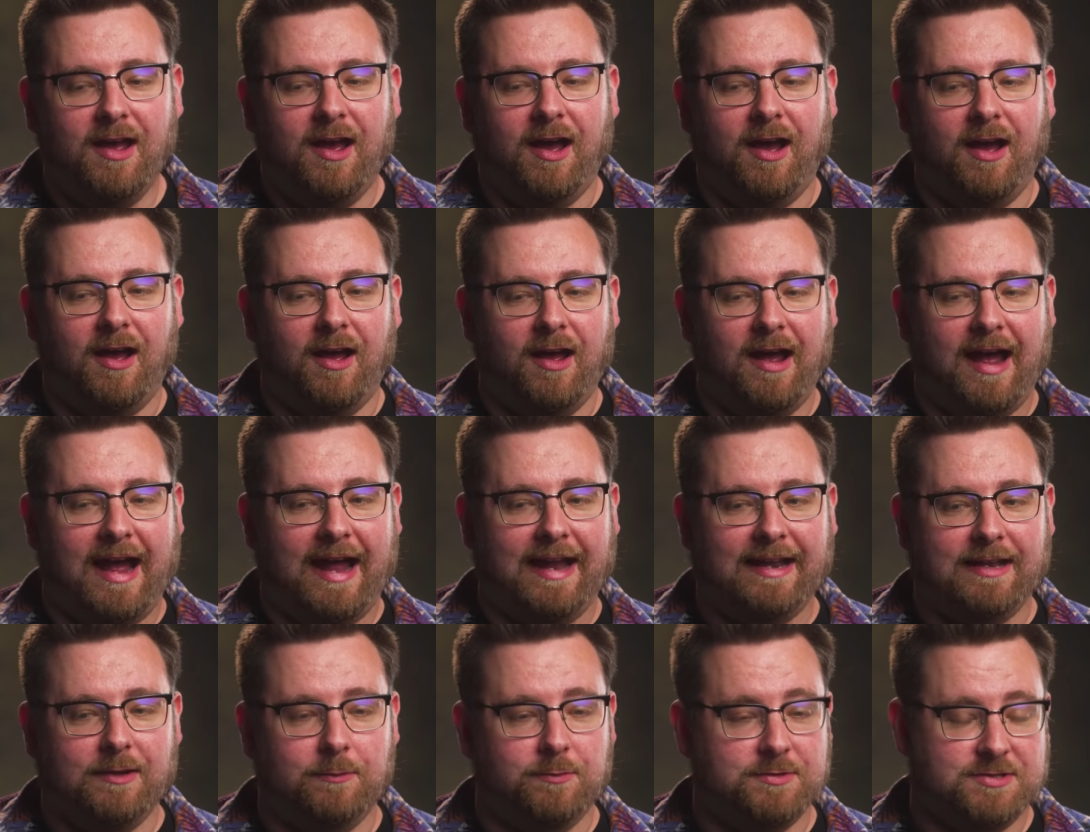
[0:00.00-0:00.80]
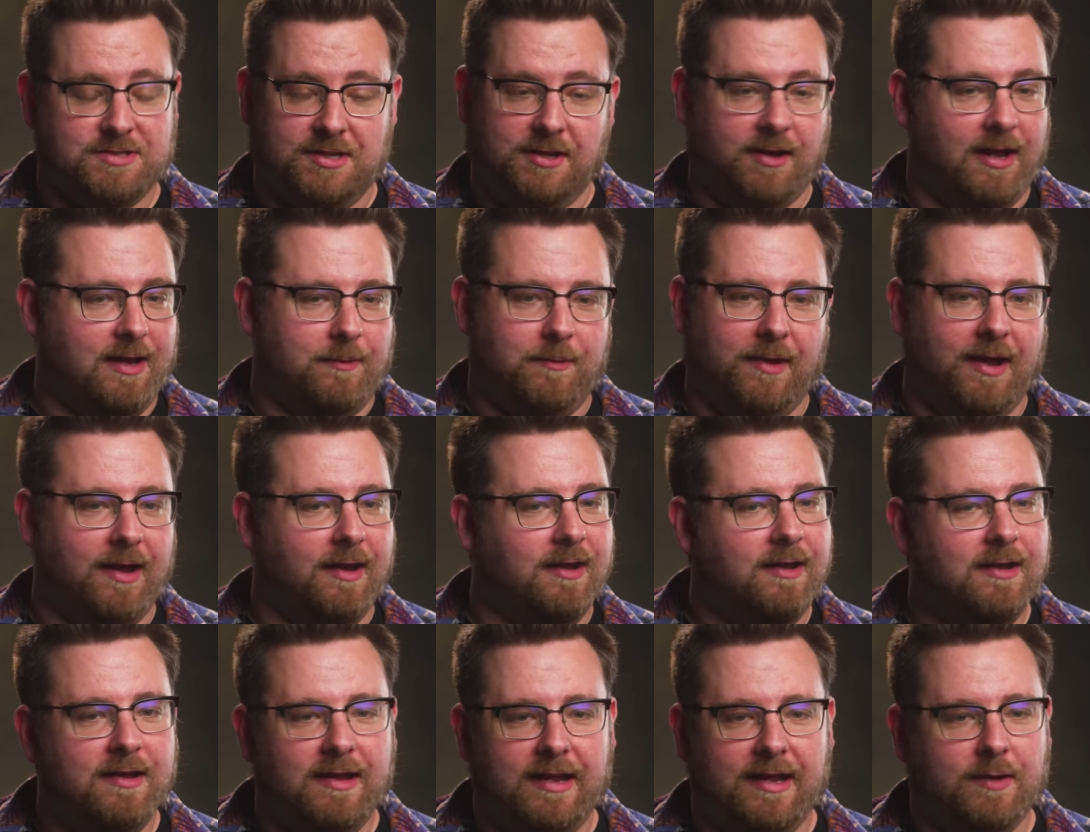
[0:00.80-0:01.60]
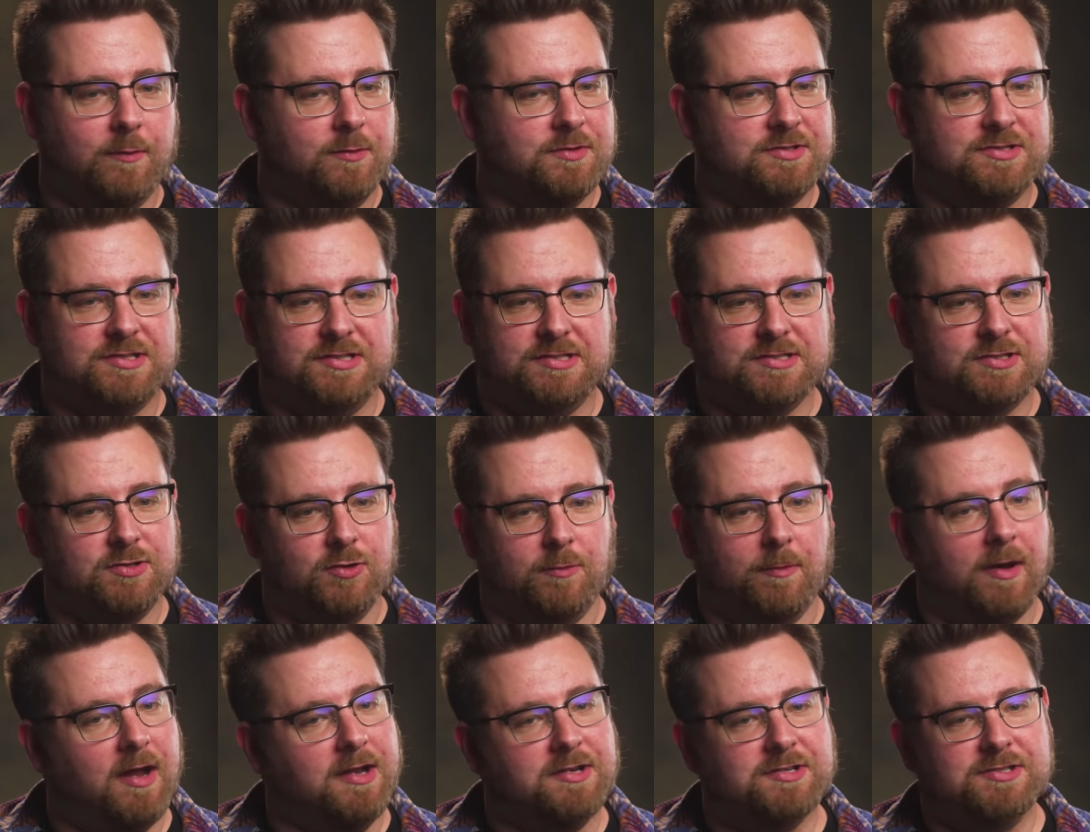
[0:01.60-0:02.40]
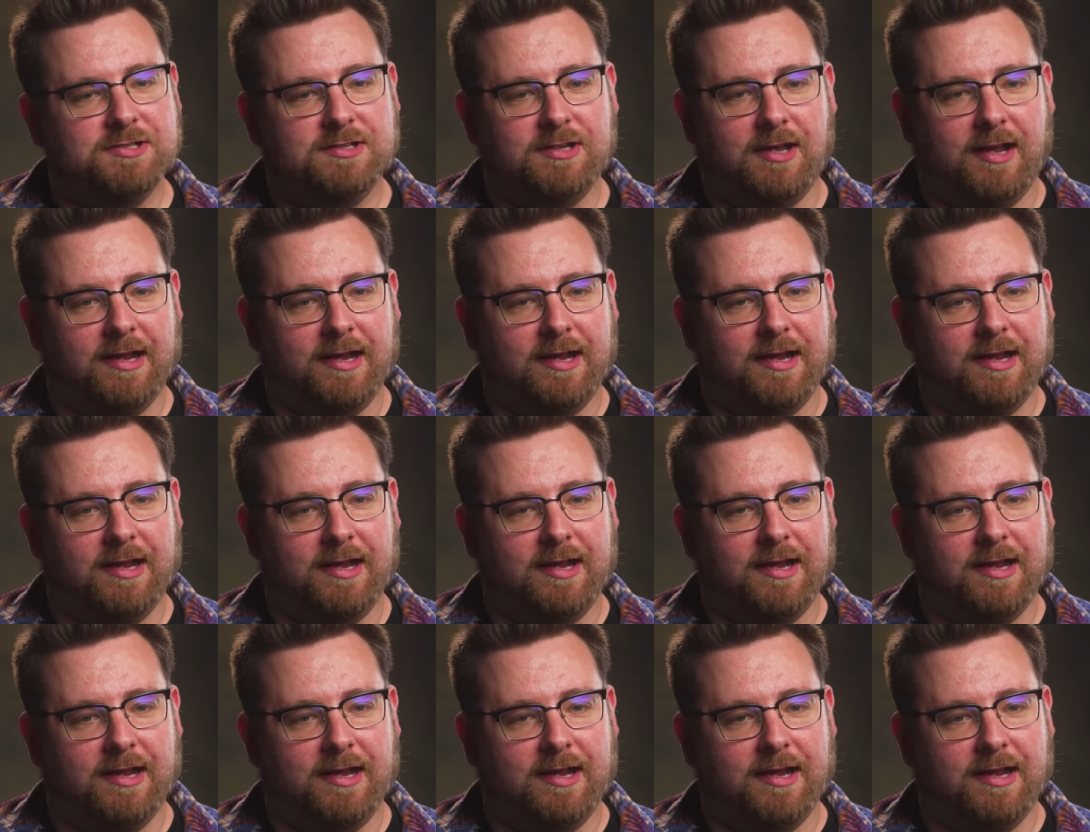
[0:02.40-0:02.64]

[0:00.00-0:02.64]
And it was a nightmare. It was just too much.